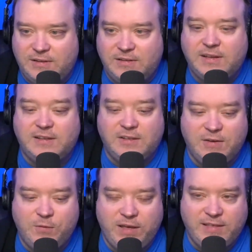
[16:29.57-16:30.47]
it's like, do you
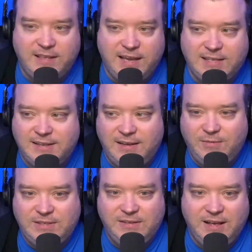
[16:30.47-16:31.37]
give away the tickets? No, we
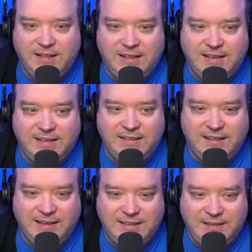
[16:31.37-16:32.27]
still got like
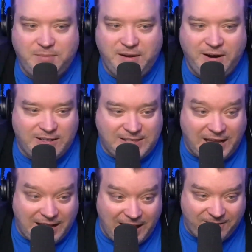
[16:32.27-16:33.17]
19 pairs
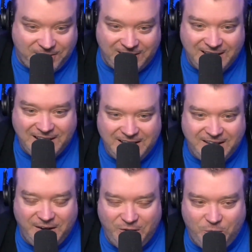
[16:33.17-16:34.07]
left, you
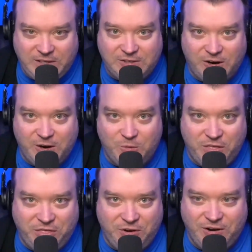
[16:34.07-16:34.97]
know, we started
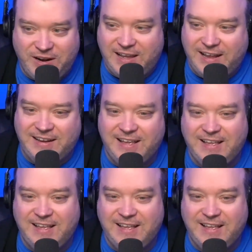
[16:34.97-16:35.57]
with 30 and